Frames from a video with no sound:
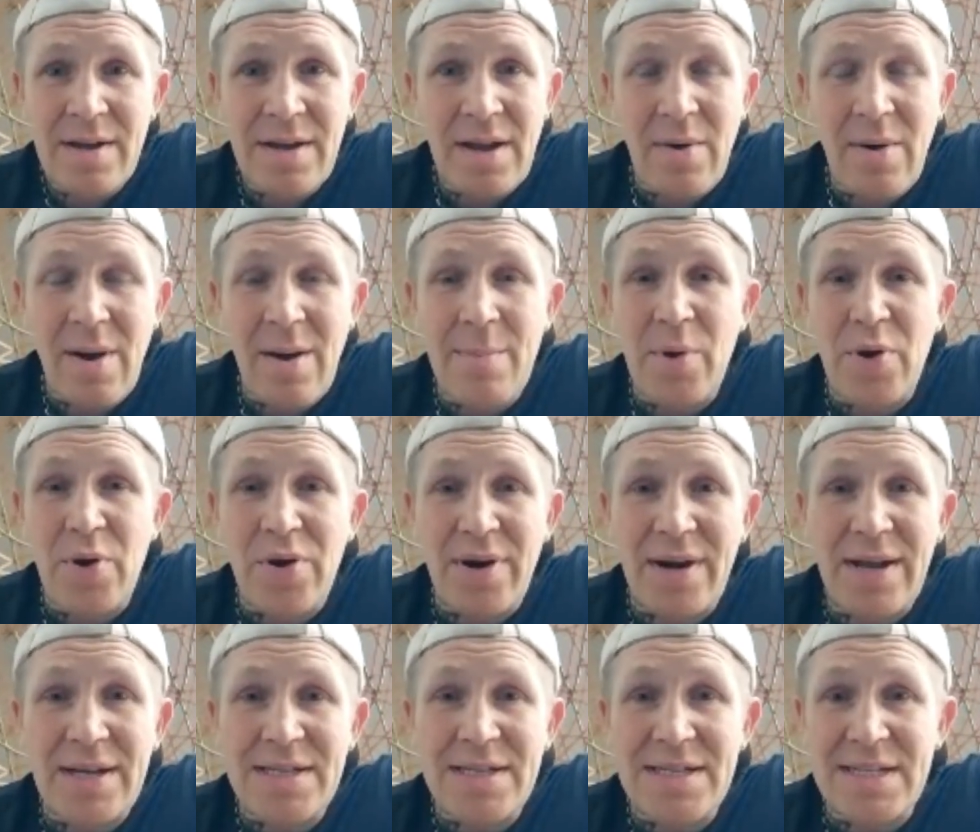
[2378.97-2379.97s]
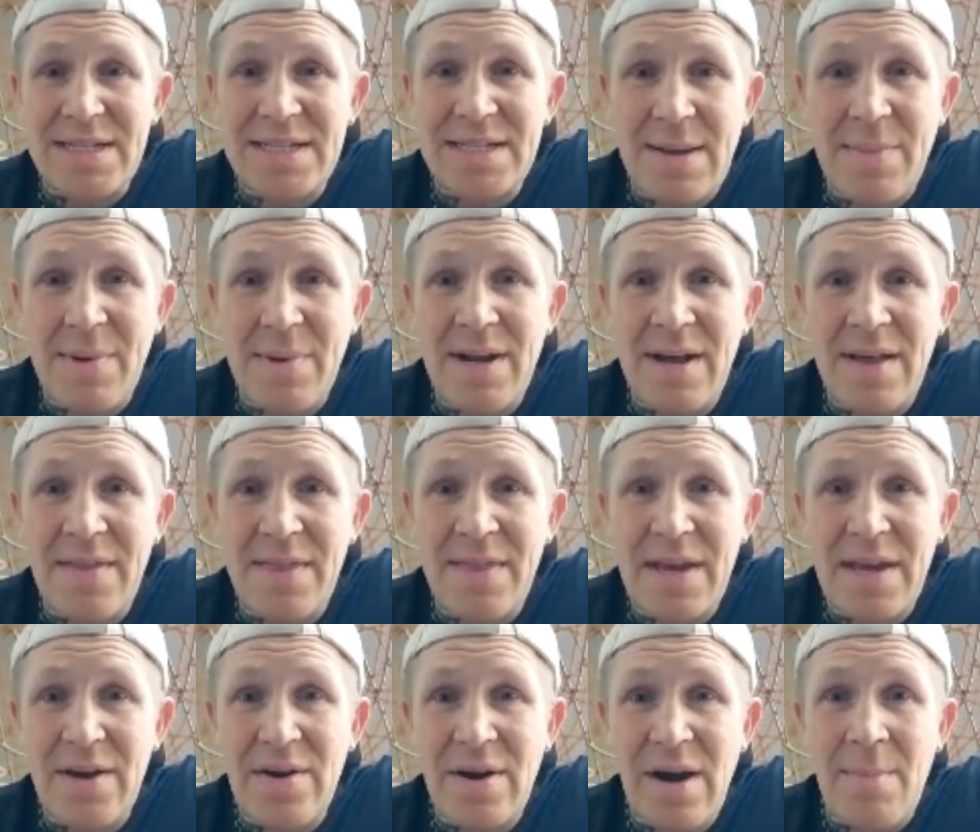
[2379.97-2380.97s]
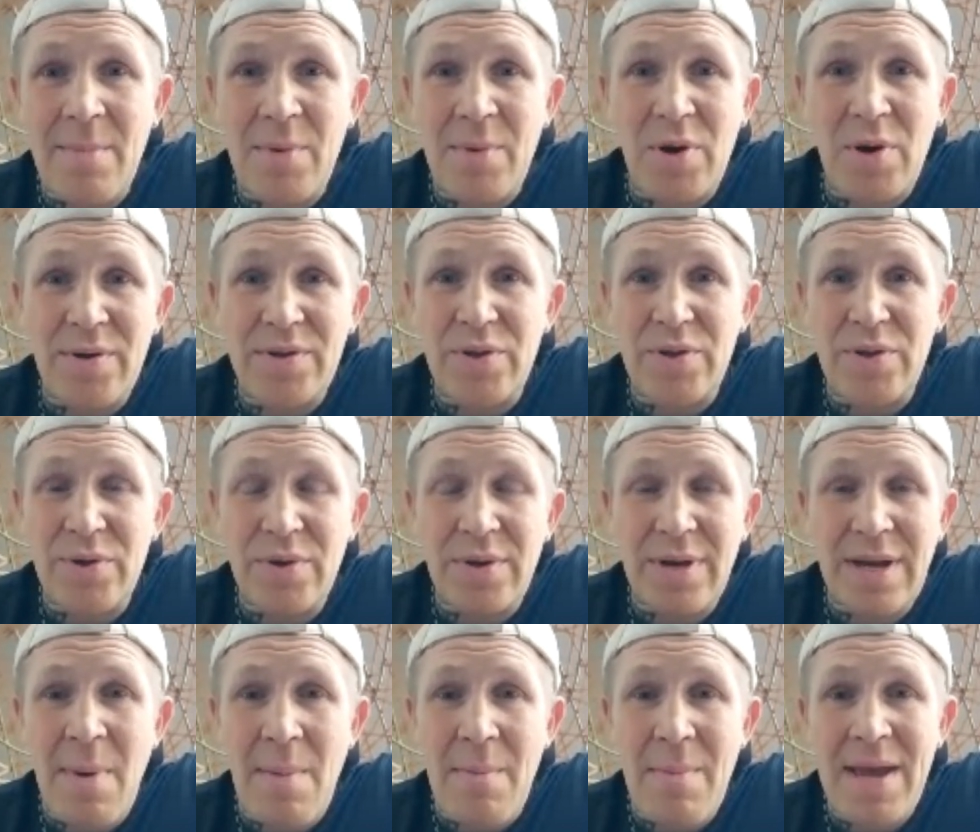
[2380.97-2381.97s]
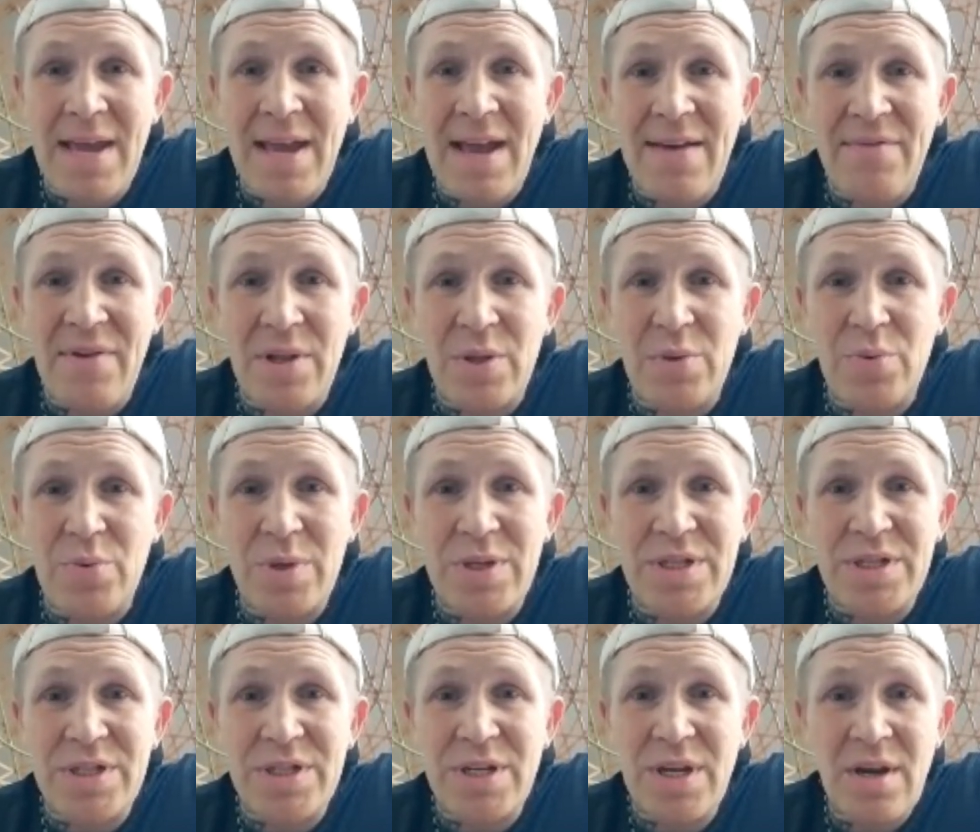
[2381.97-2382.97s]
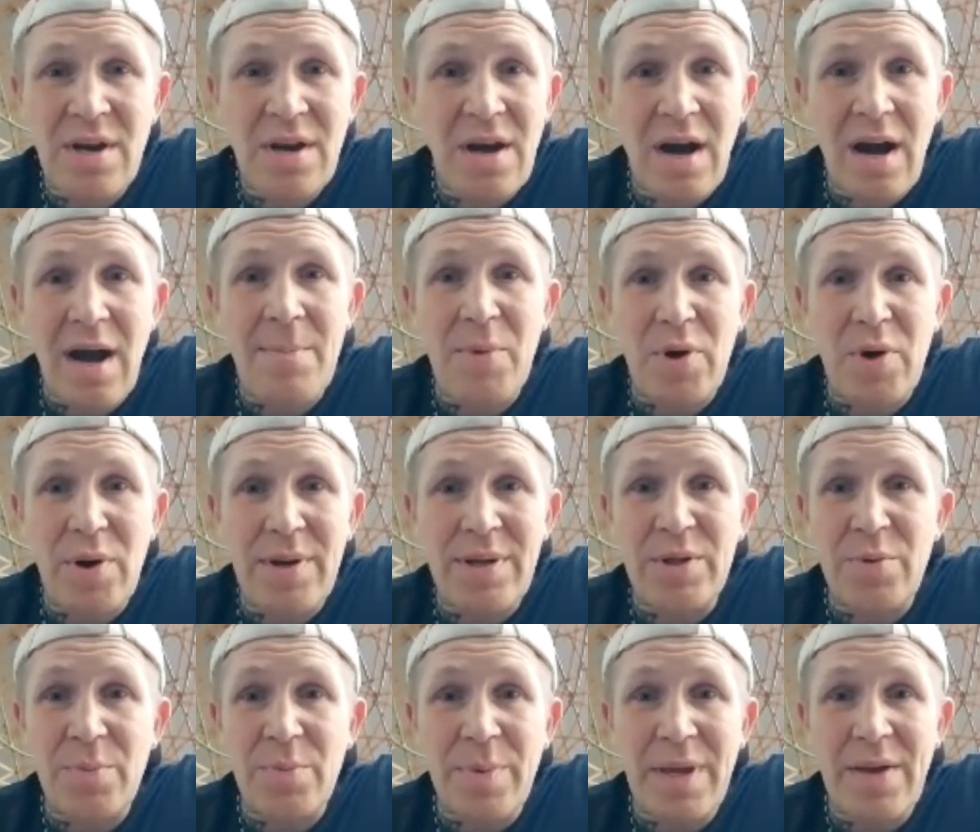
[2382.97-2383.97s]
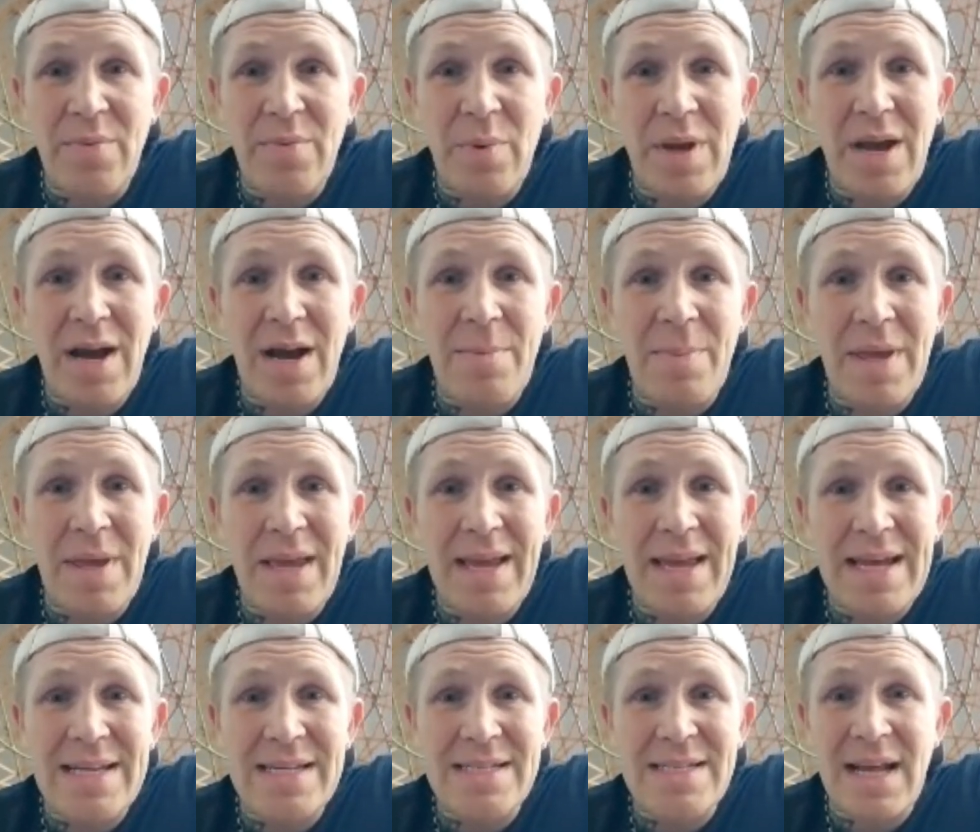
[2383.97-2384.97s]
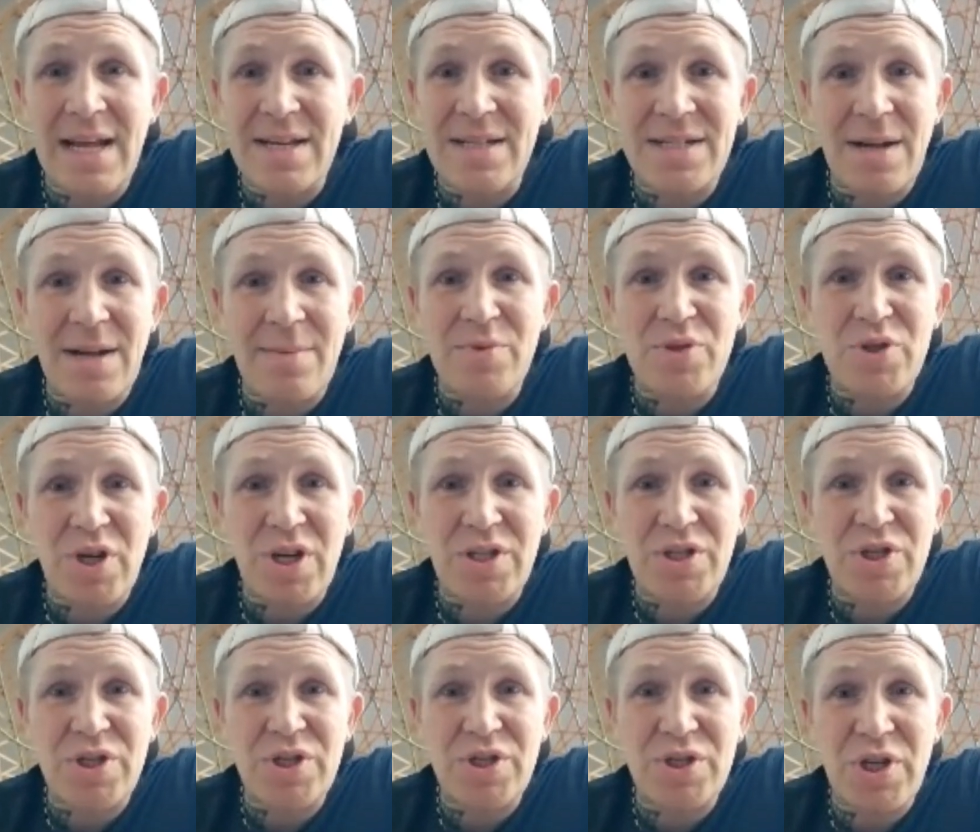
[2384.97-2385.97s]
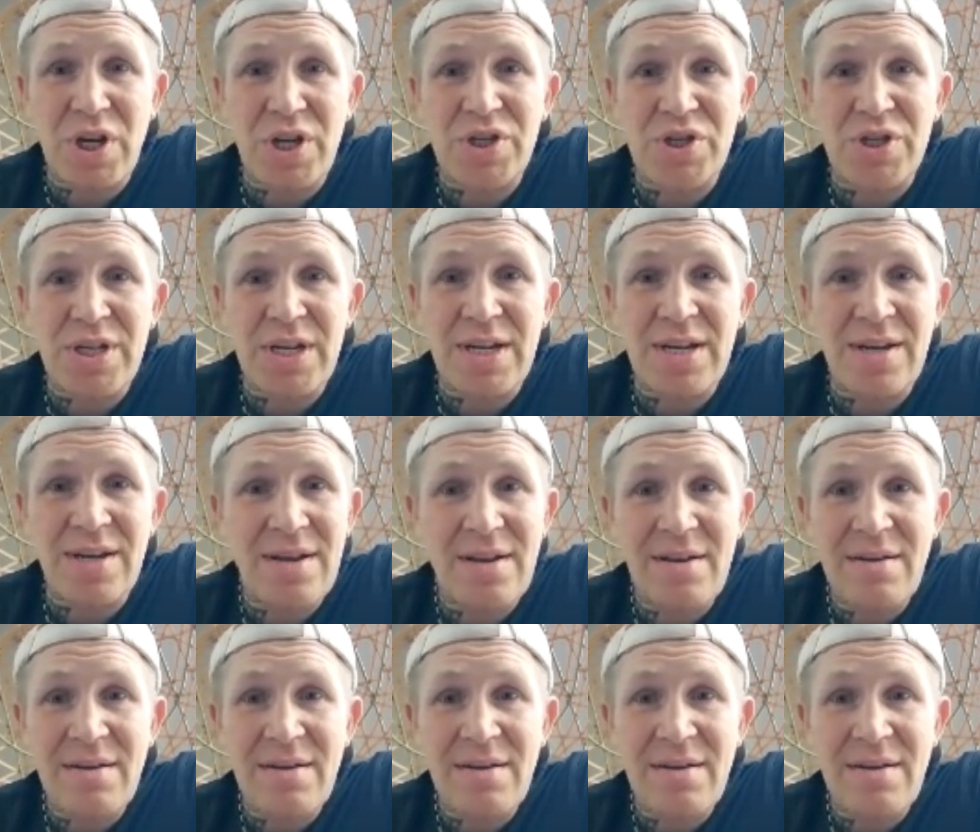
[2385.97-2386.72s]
now i'm organizing seminar there i'm going to mma event which i'm going to be vip guest and some judge judging